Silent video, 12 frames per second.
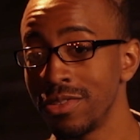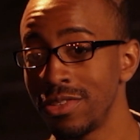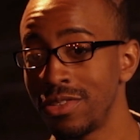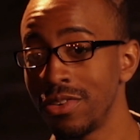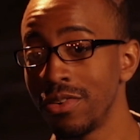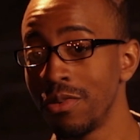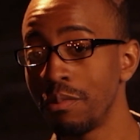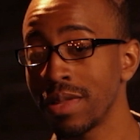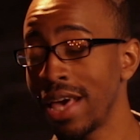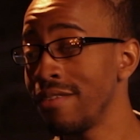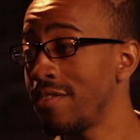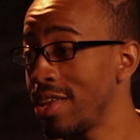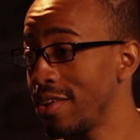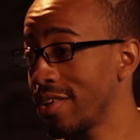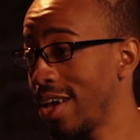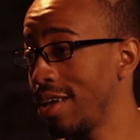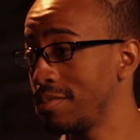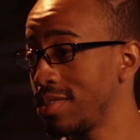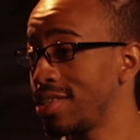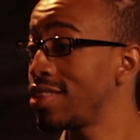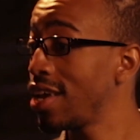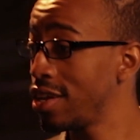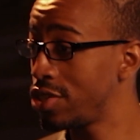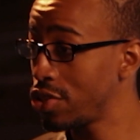to play video games that
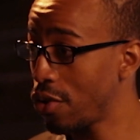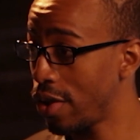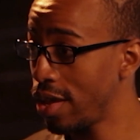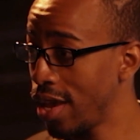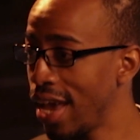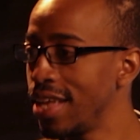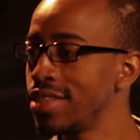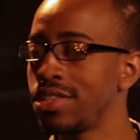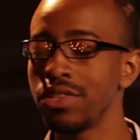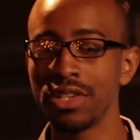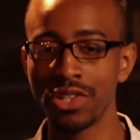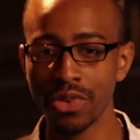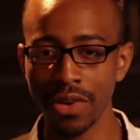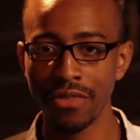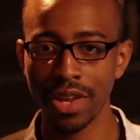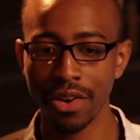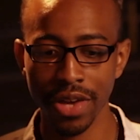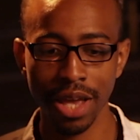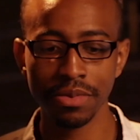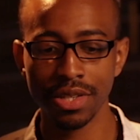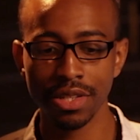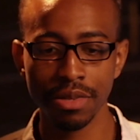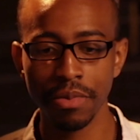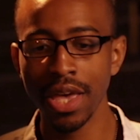they enjoy, and to enjoy video games,
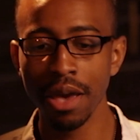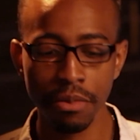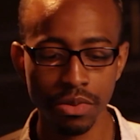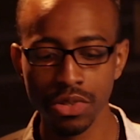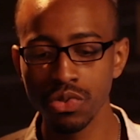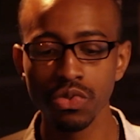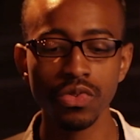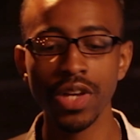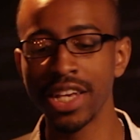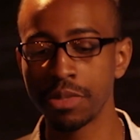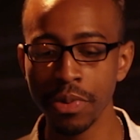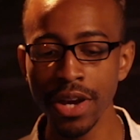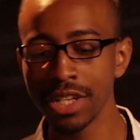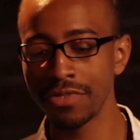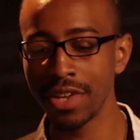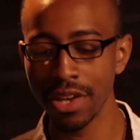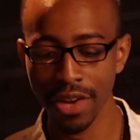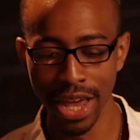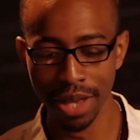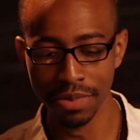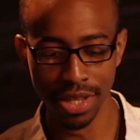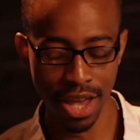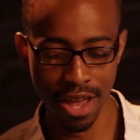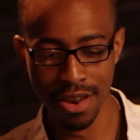and to be able to experience video games
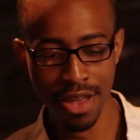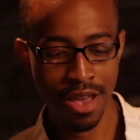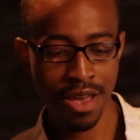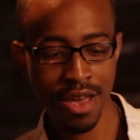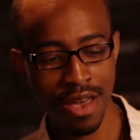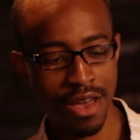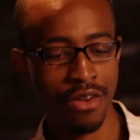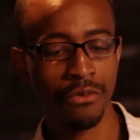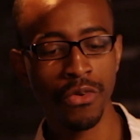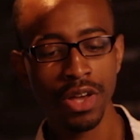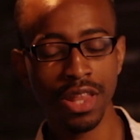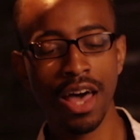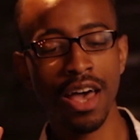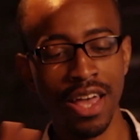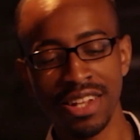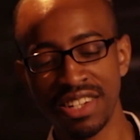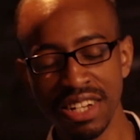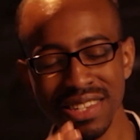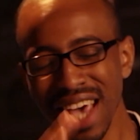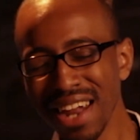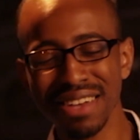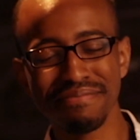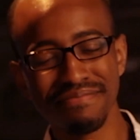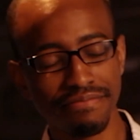and realize and just kind of